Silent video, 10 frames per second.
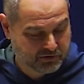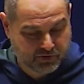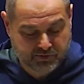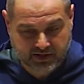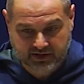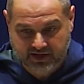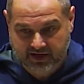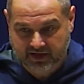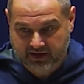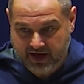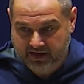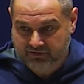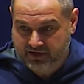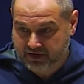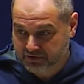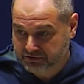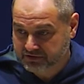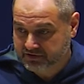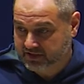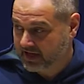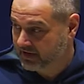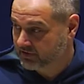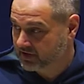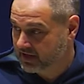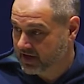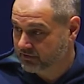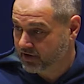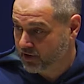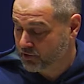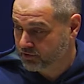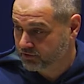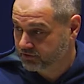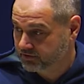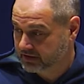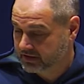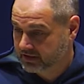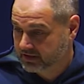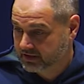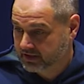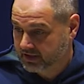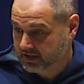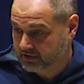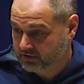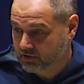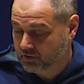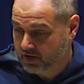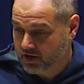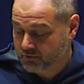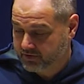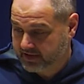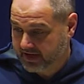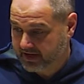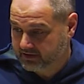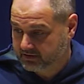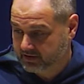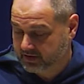we've been getting a lot of kills and having a lot of errors uh, to go along with that.